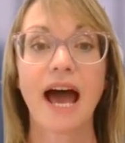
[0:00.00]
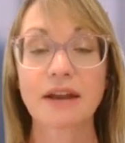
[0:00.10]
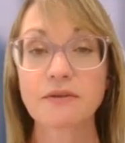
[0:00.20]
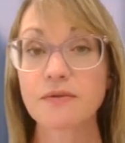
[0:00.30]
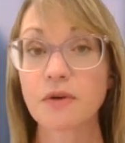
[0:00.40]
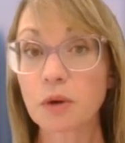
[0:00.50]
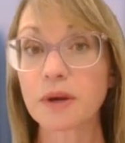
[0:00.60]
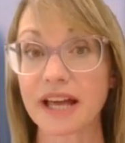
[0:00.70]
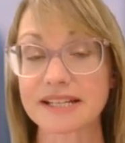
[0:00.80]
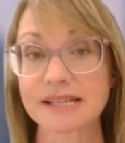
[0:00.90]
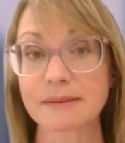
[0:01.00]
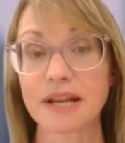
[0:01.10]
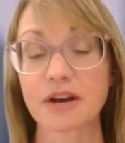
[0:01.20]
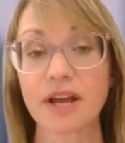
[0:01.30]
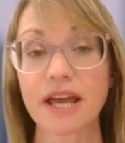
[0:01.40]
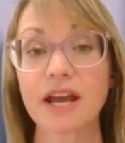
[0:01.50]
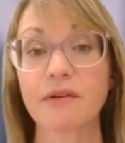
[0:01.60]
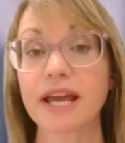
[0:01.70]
And following that disciplinary hearing,